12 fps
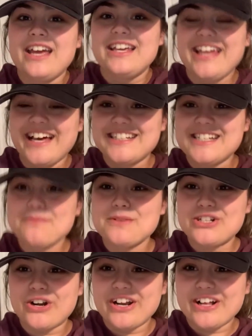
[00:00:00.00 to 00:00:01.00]
Yes, I'm
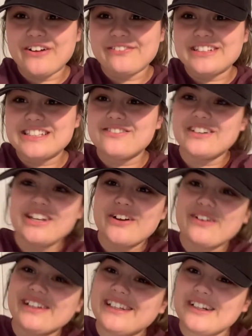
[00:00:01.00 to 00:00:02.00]
starting off this
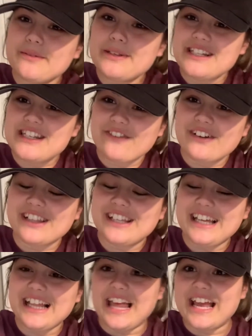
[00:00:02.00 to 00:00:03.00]
video a little bit
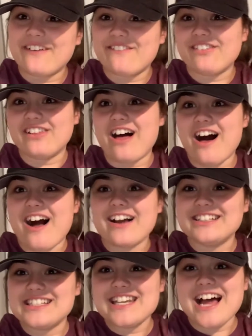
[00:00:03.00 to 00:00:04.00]
differently, like
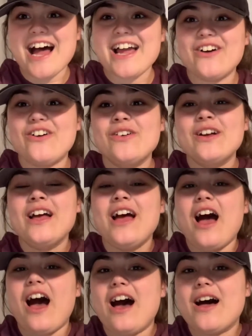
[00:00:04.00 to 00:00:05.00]
vlog style,
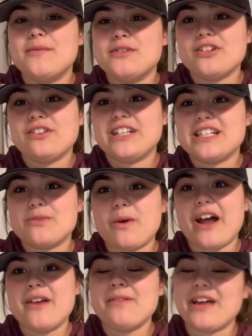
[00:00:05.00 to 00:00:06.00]
um, so that's
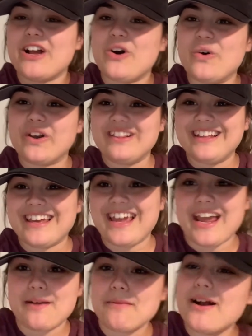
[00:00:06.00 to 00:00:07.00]
why I'm like holding the
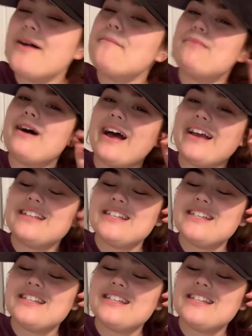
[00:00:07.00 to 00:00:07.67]
camera, but